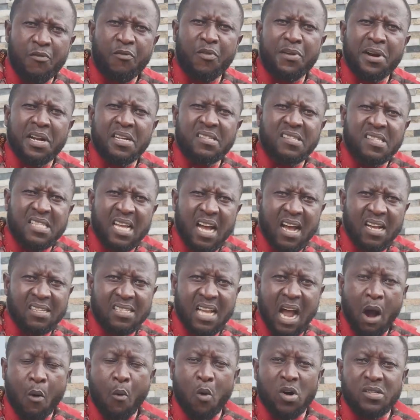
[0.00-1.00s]
For
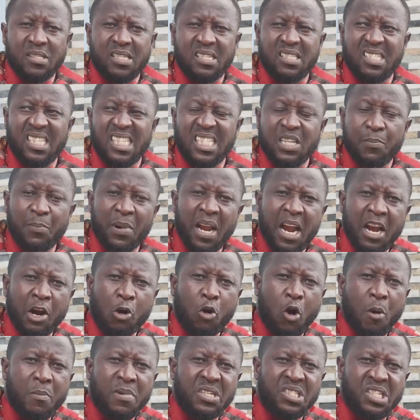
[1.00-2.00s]
instance, I was the
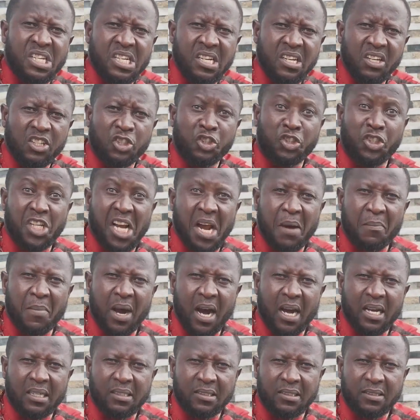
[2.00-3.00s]
disciplinary committee
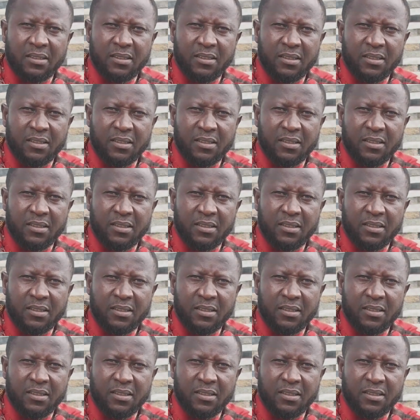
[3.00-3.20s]
chairman.